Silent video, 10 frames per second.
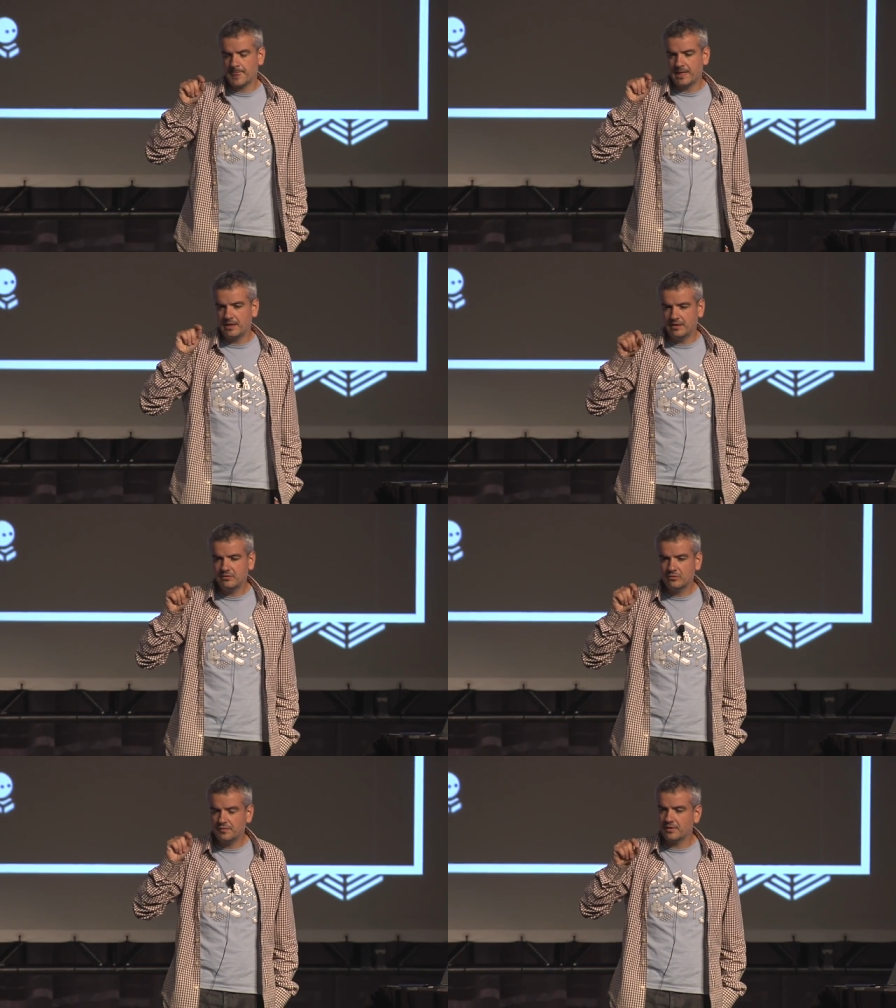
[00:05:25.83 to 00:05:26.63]
he
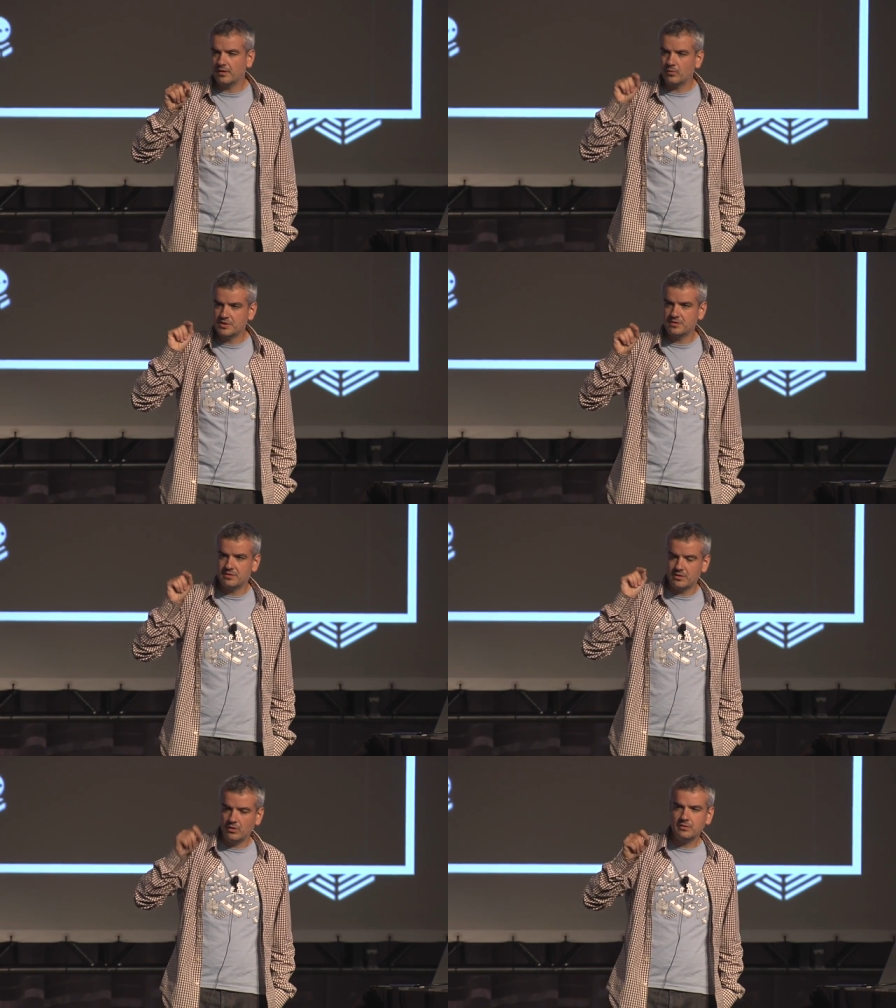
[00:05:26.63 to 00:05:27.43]
needs to figure out which is
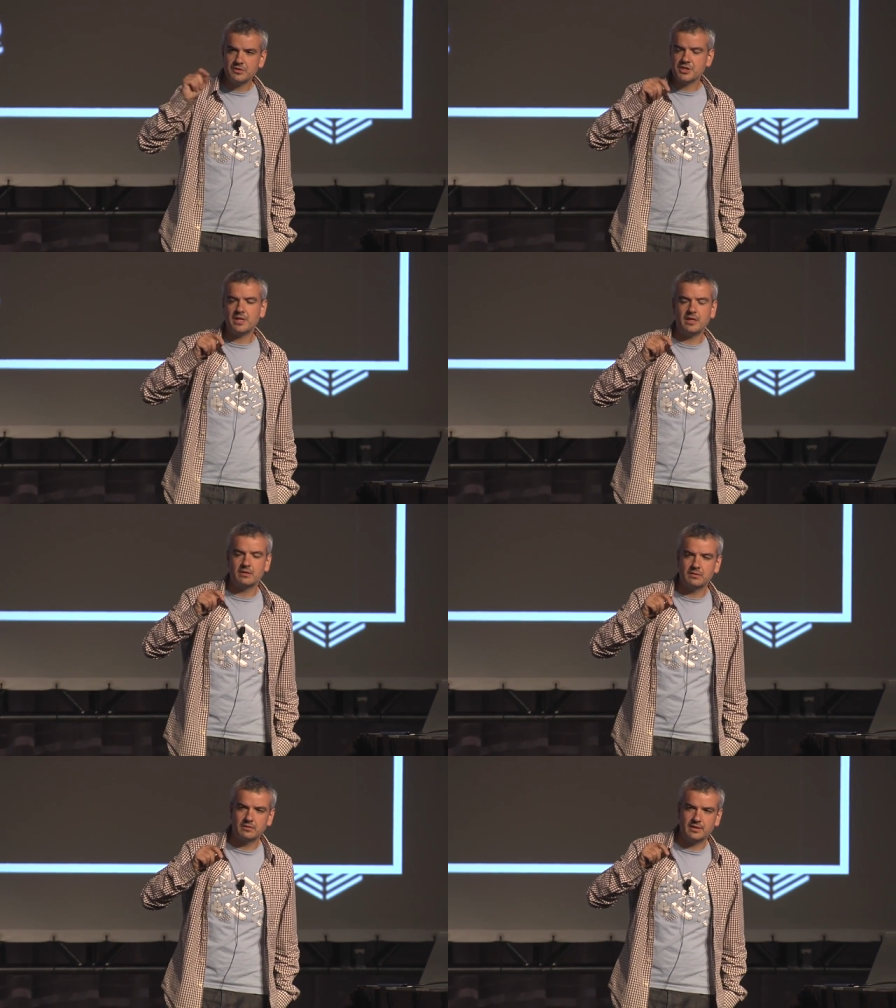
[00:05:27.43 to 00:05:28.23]
the other
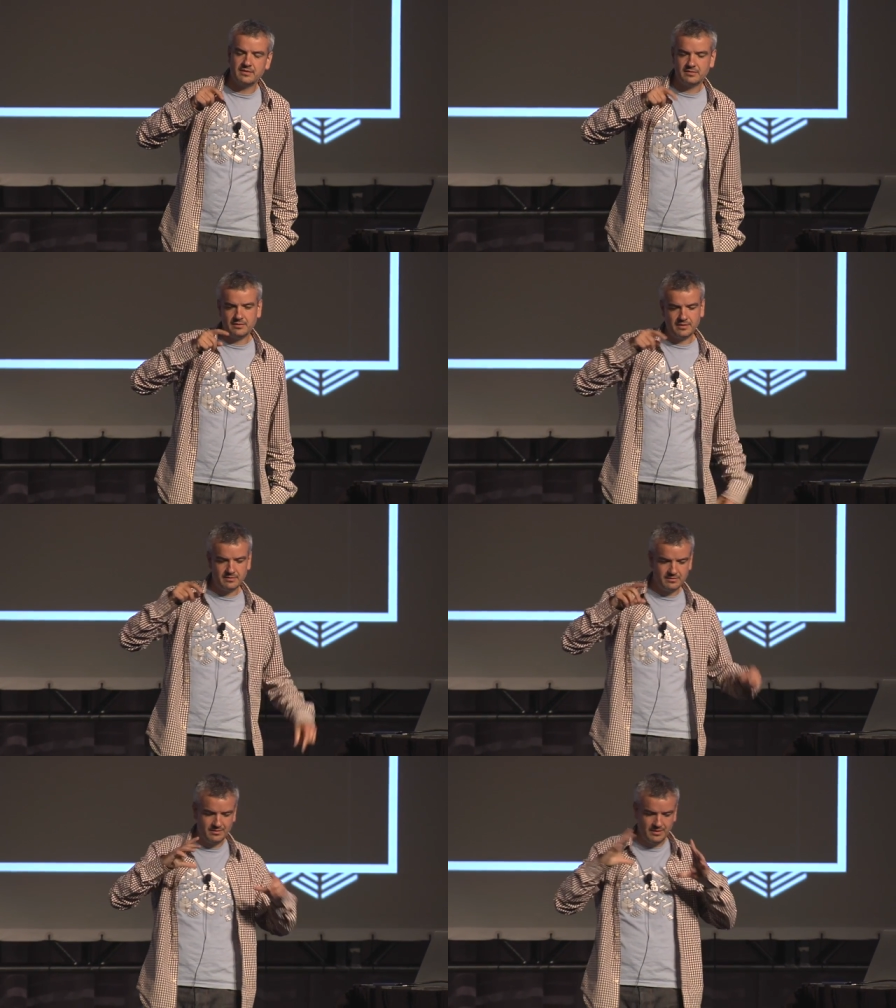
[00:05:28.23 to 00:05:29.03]
shader that is in
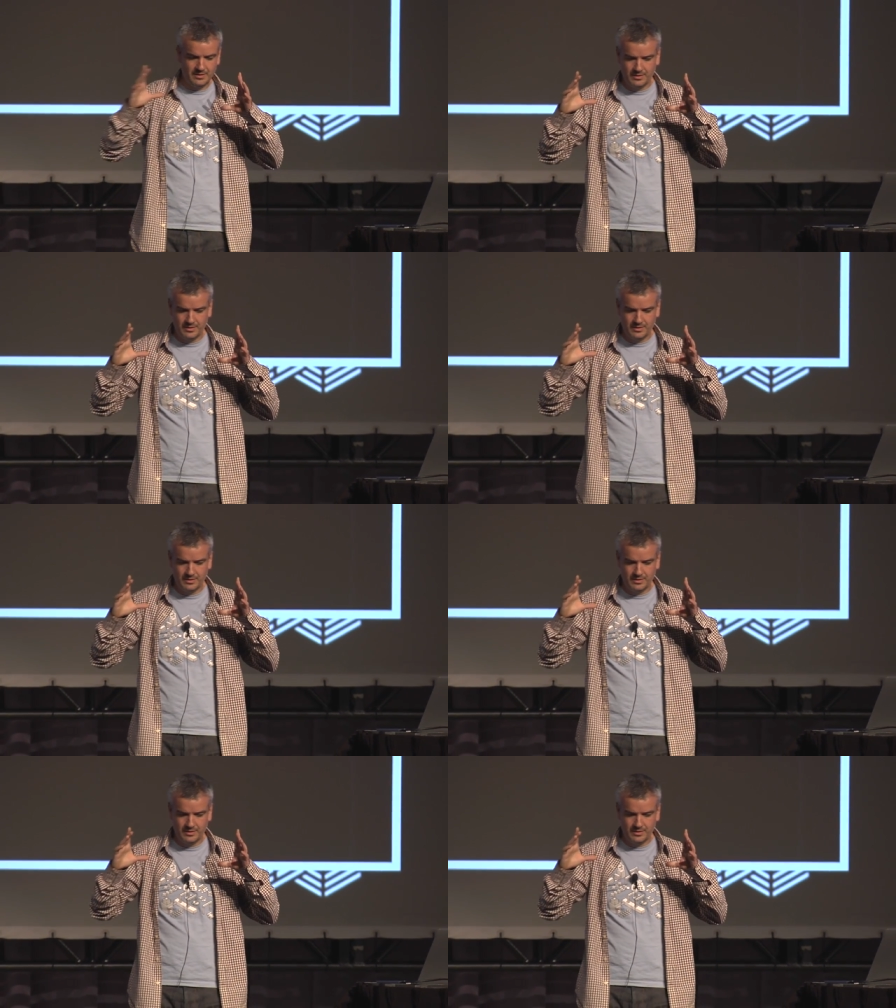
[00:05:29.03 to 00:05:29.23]
this